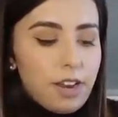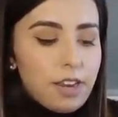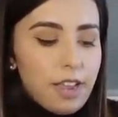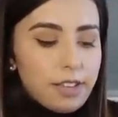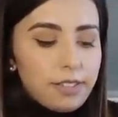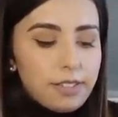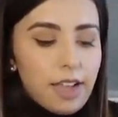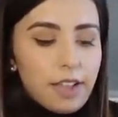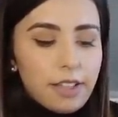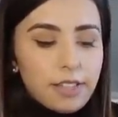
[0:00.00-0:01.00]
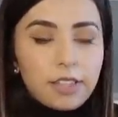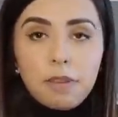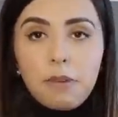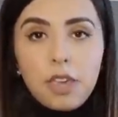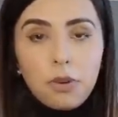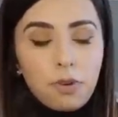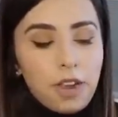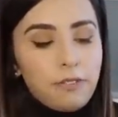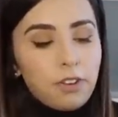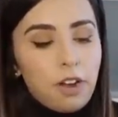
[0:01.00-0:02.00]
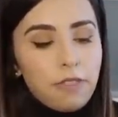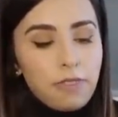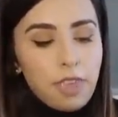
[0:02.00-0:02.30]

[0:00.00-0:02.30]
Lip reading: And yes, exactly. It's going to be engraved on